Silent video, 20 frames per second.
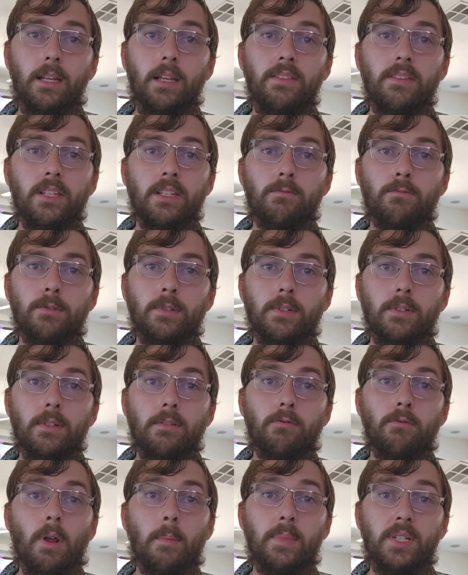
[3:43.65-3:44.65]
This
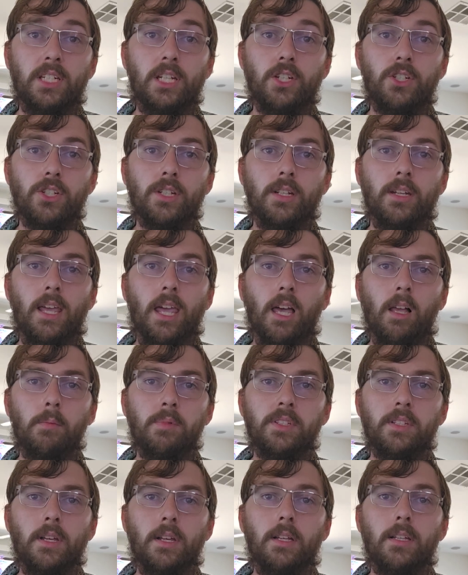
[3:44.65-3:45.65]
repetition
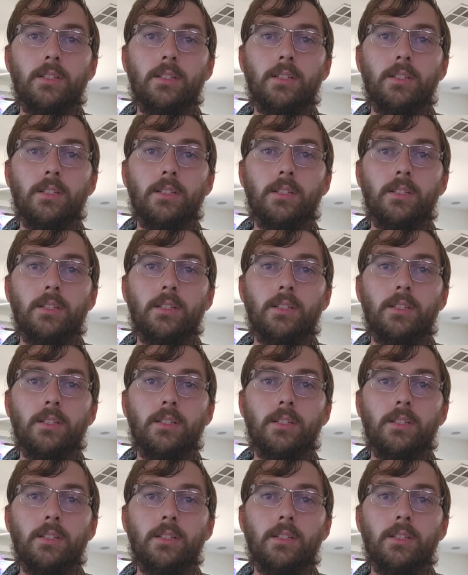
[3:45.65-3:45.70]
helps